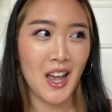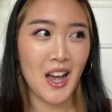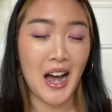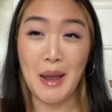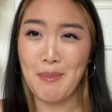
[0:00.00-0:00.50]

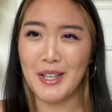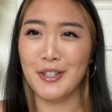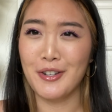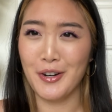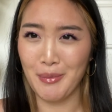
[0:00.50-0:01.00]
I
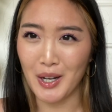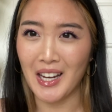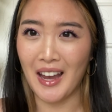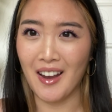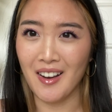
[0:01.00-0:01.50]
missed her
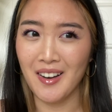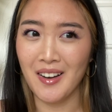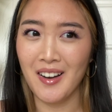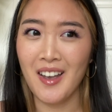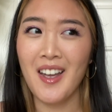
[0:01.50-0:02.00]
booking.
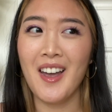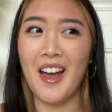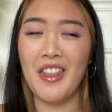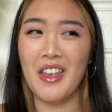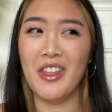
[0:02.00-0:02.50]

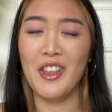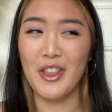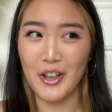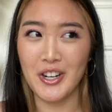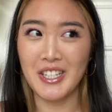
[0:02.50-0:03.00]
And then the
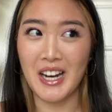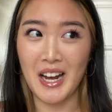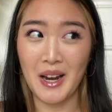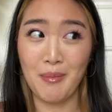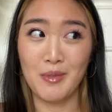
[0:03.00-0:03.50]
third
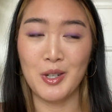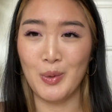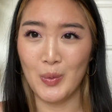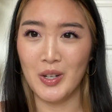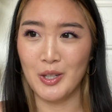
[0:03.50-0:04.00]
time
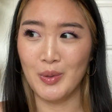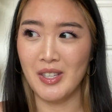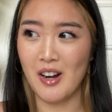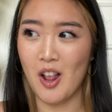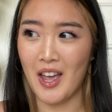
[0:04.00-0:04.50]
when she was
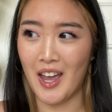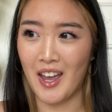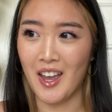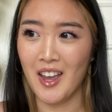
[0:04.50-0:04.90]
in LA,